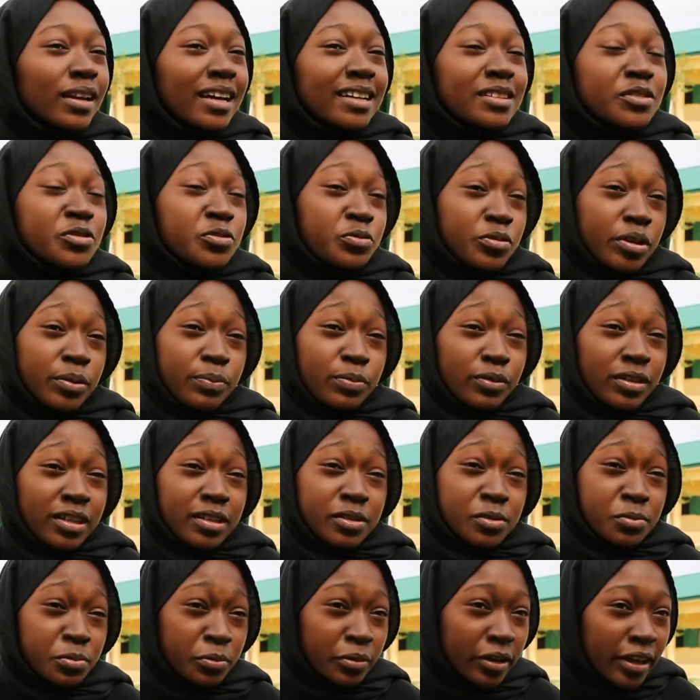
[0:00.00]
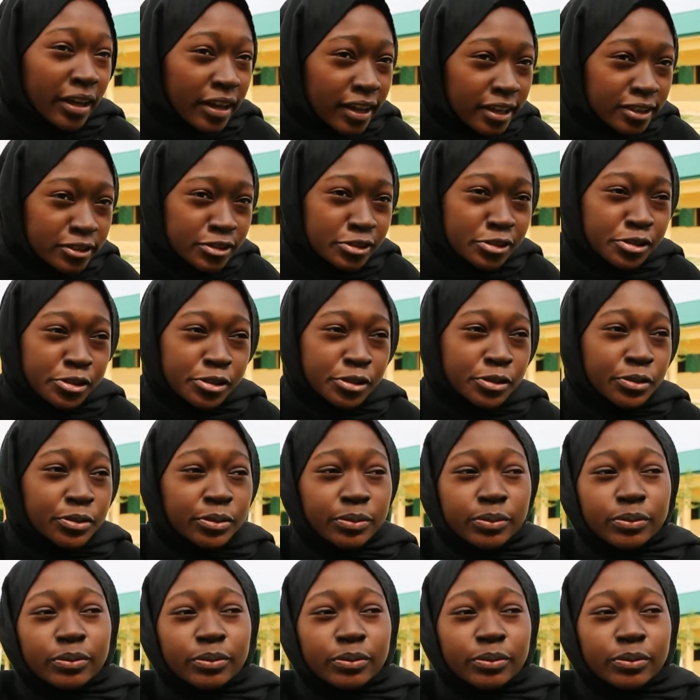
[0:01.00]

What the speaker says: Stray bullets will hit you.